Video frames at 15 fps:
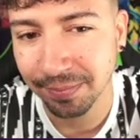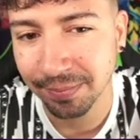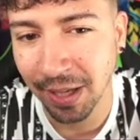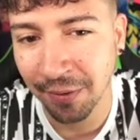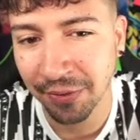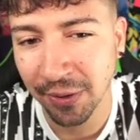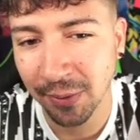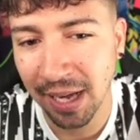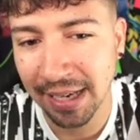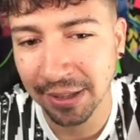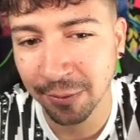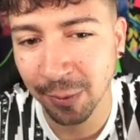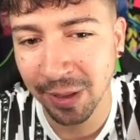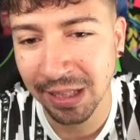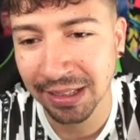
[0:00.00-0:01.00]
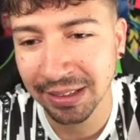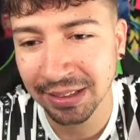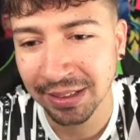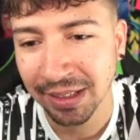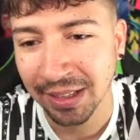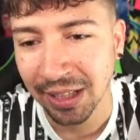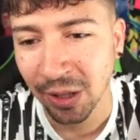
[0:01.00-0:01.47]
I feel like
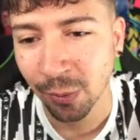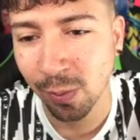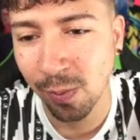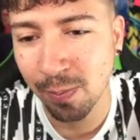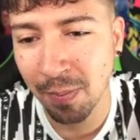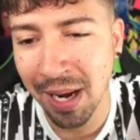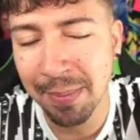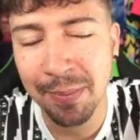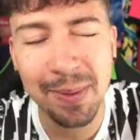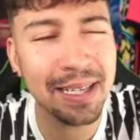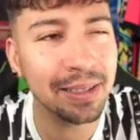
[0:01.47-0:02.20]
maybe we